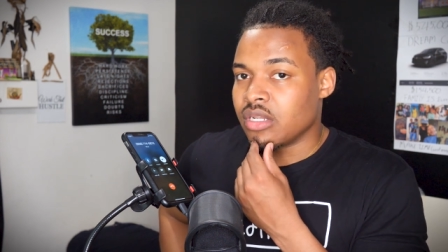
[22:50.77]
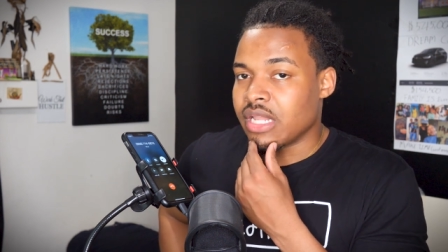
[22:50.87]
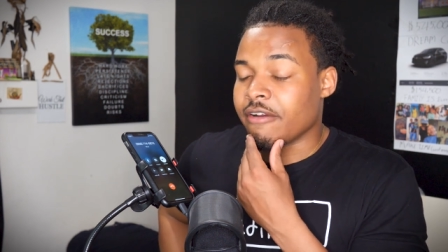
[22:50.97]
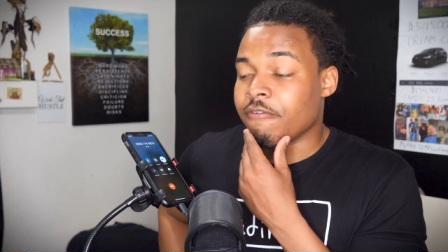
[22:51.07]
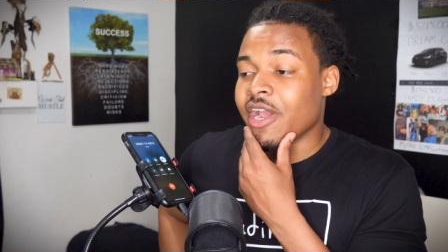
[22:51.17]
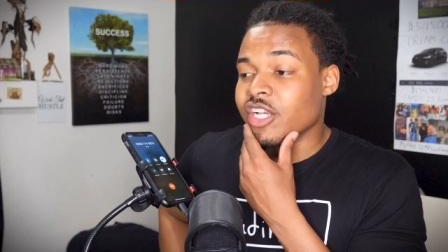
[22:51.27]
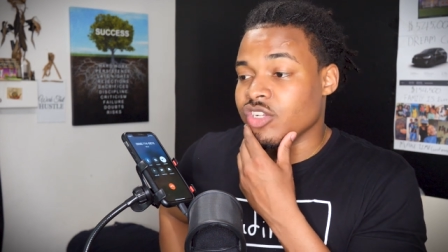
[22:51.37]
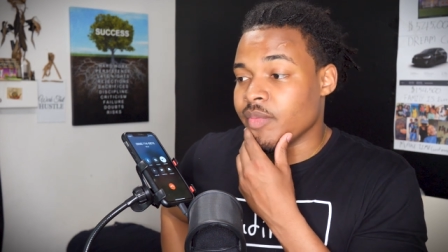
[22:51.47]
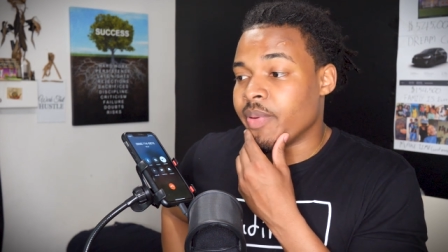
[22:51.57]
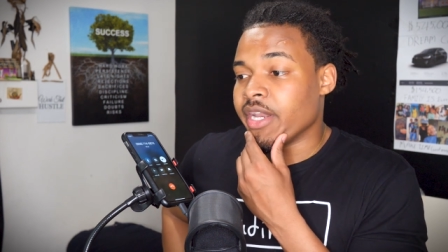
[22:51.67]
Like a
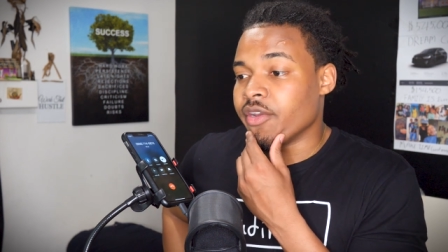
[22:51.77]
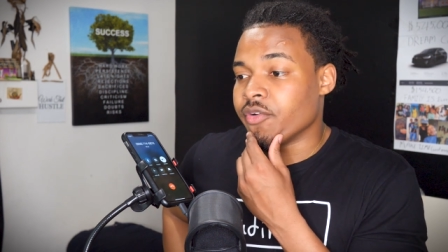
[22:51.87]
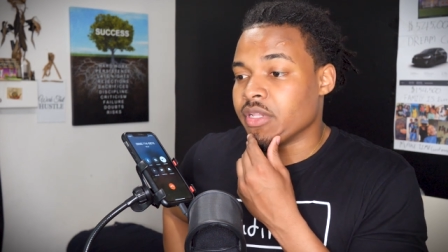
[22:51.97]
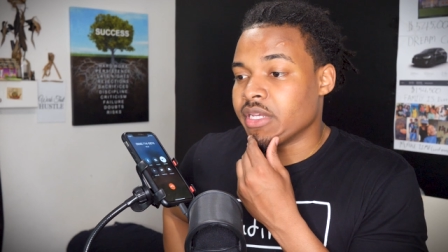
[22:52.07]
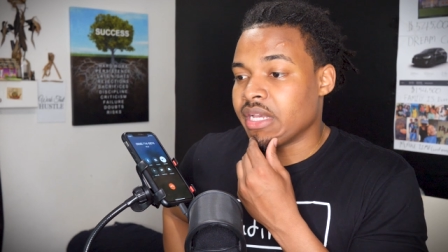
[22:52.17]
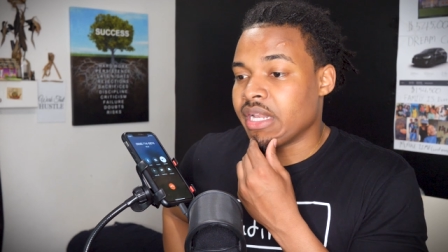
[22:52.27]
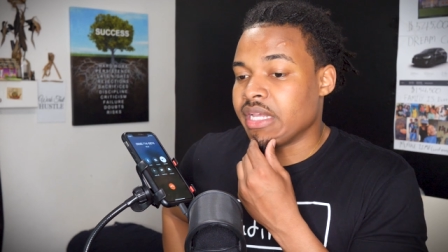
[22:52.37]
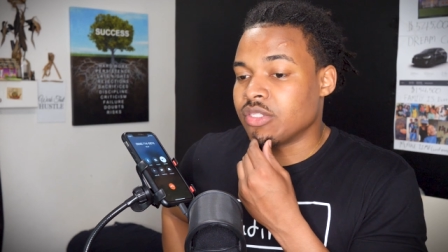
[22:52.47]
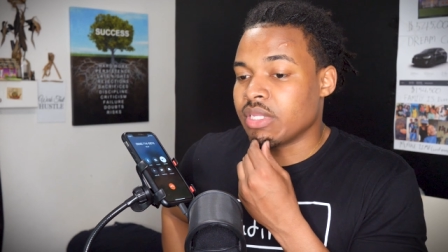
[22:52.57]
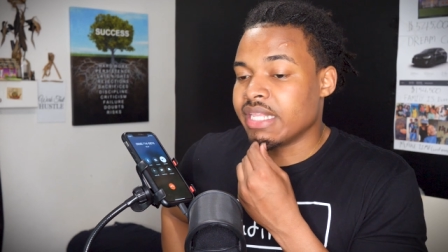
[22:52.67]
fraction of a penny, really, and
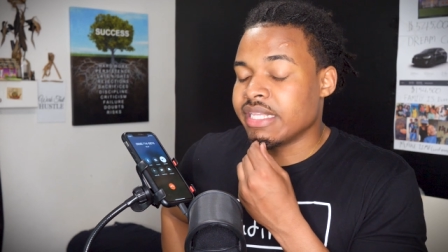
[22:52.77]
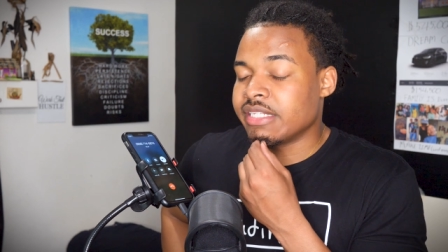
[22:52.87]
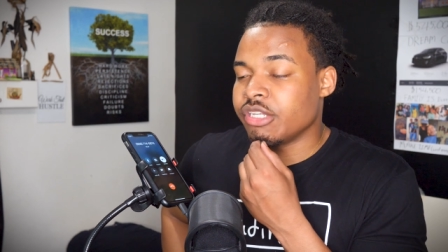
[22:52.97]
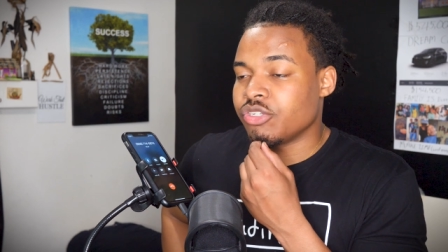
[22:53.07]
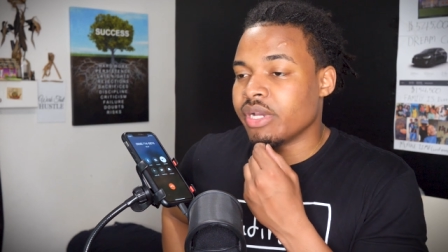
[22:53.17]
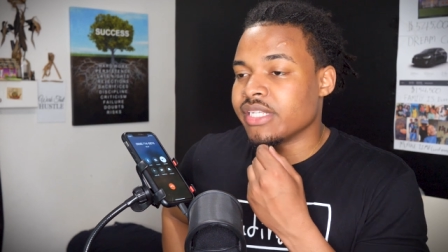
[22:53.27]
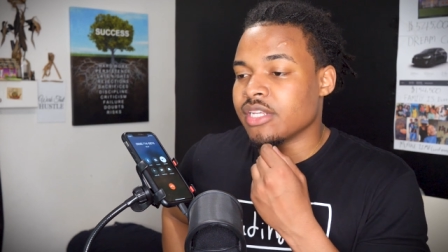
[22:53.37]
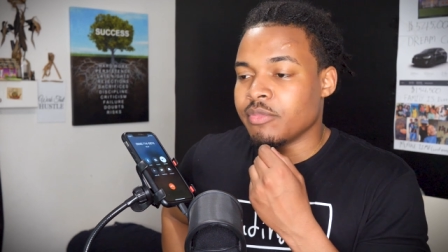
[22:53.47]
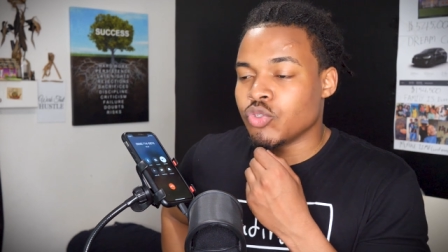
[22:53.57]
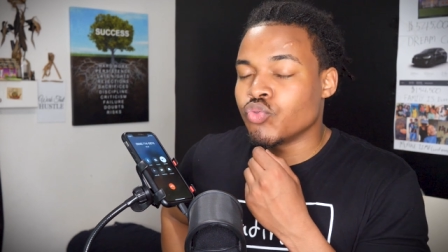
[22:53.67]
I, I did see that you guys
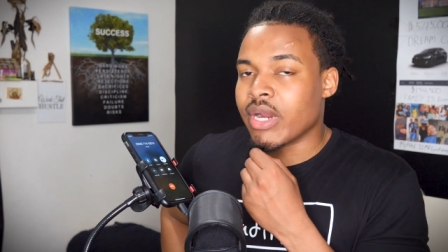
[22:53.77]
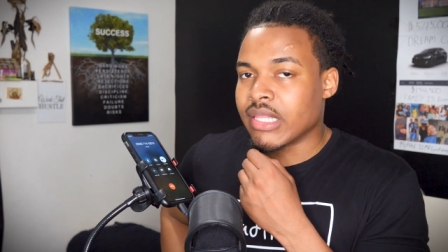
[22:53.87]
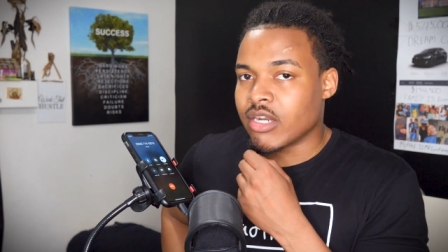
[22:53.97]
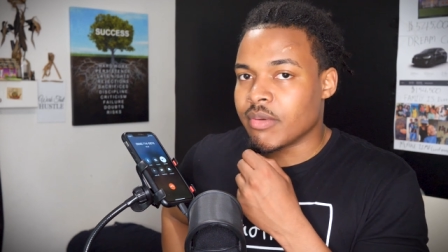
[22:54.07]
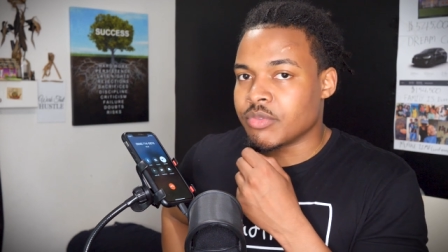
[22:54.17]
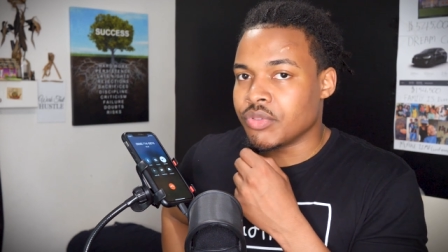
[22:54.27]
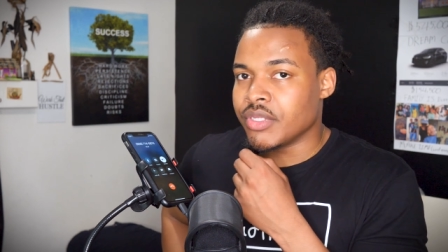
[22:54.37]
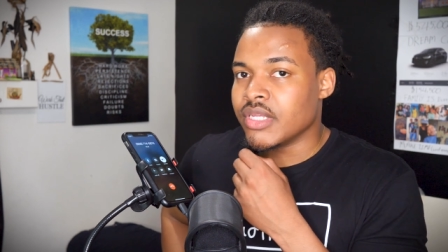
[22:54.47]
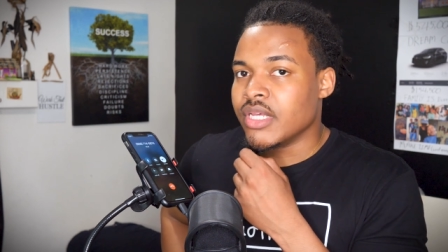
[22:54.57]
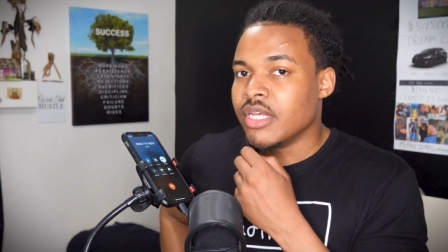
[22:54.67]
um do round it up to
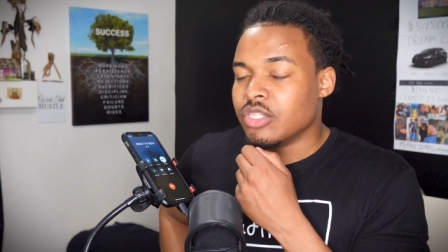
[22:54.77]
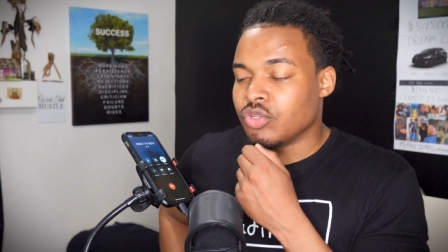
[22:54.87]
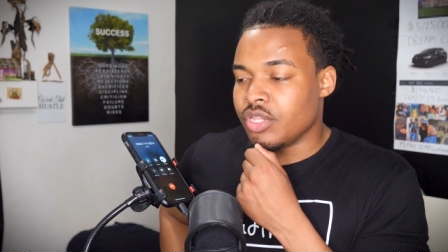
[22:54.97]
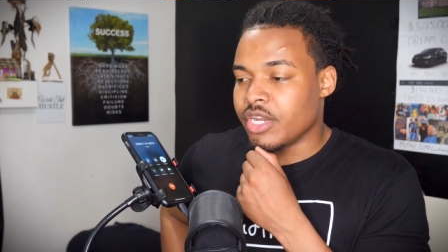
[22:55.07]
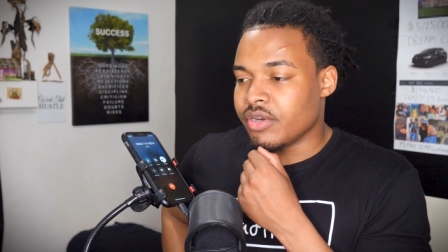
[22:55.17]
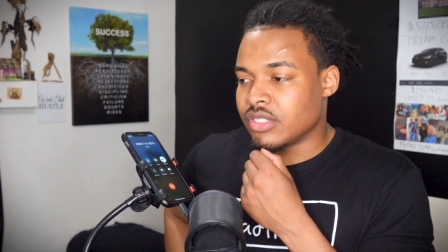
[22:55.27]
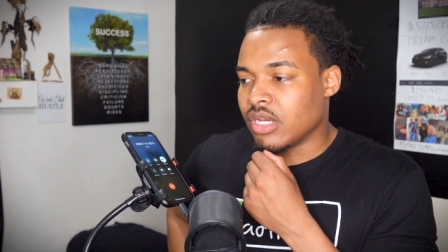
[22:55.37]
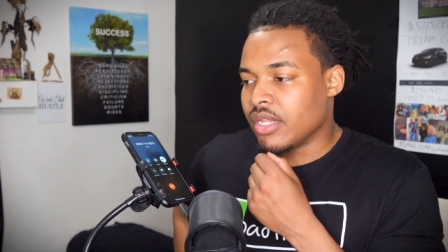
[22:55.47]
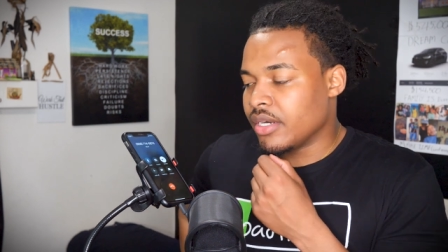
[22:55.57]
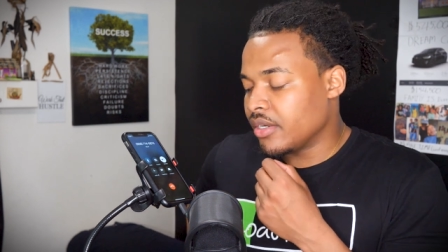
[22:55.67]
the to the nearest
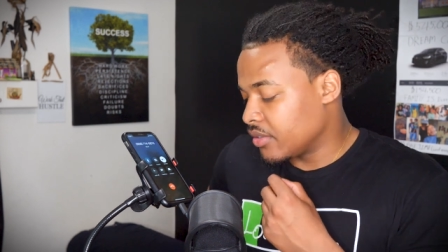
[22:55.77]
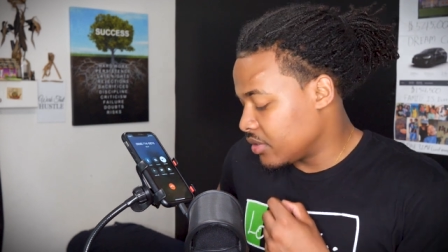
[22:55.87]
dollar,